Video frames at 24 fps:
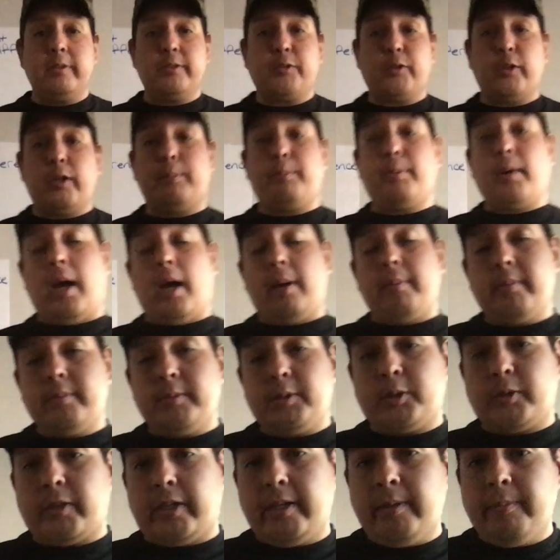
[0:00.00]
for a problem
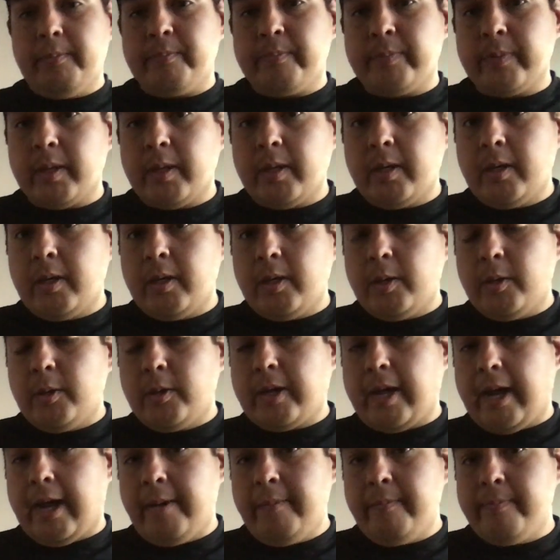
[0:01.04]
string,
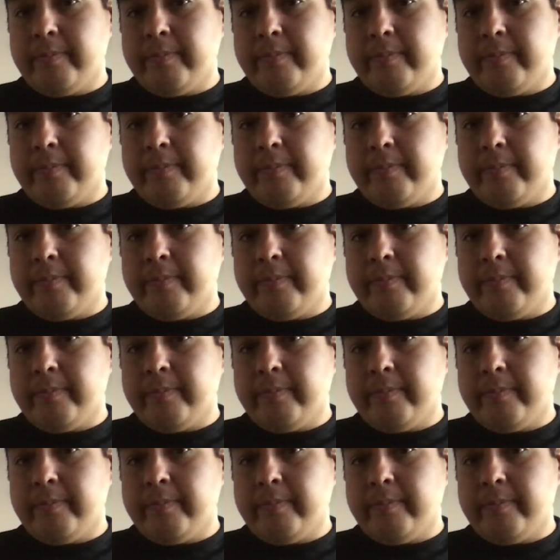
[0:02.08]
okay?